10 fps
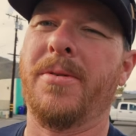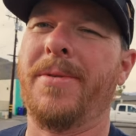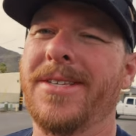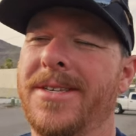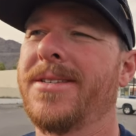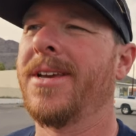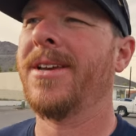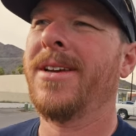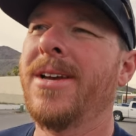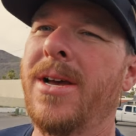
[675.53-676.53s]
pieces.
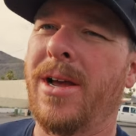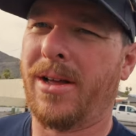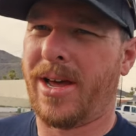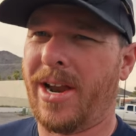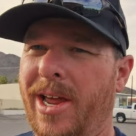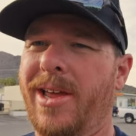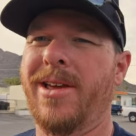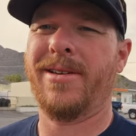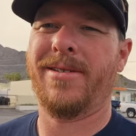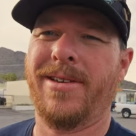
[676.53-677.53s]
Glad I
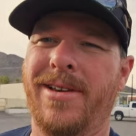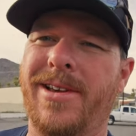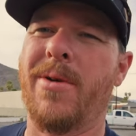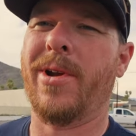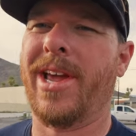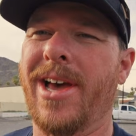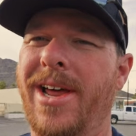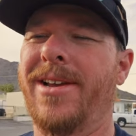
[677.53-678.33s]
got what I got.